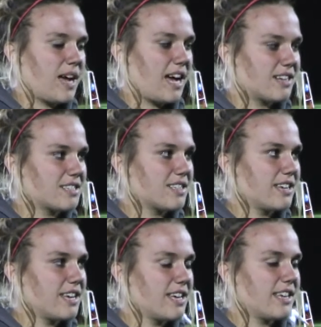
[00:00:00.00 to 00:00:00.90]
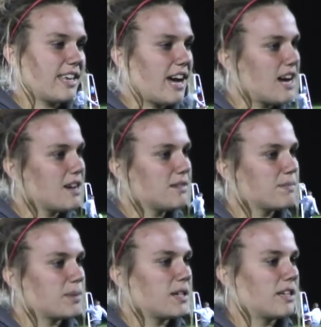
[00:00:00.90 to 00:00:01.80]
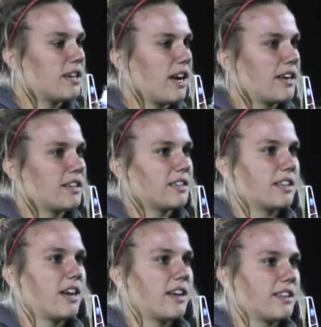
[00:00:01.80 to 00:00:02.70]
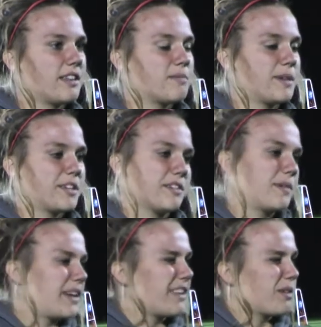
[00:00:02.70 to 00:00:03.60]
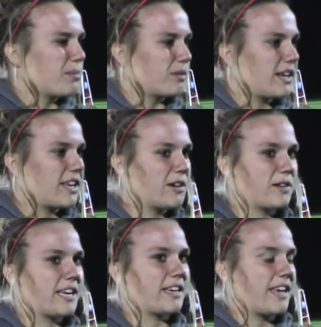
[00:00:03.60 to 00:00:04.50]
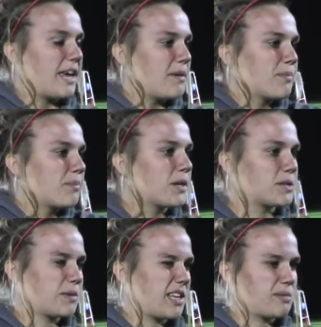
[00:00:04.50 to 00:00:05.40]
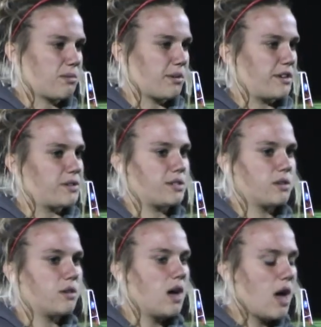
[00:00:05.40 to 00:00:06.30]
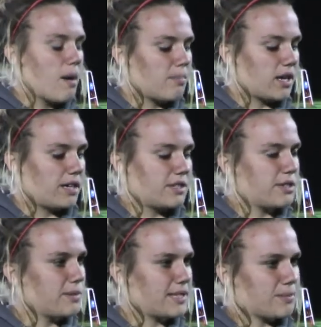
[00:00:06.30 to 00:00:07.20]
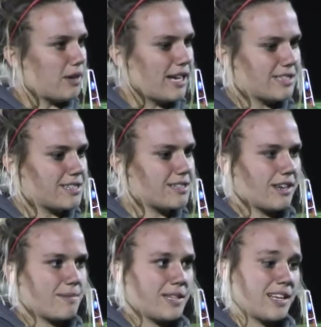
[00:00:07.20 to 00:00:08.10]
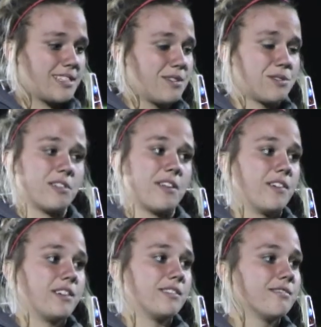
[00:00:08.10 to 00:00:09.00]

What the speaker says: Actually, yeah, but I think it'd be good if we had a little break, you know, like a game, because that's what we're used to. But 2 weeks of practice, I mean, that sounds really fun.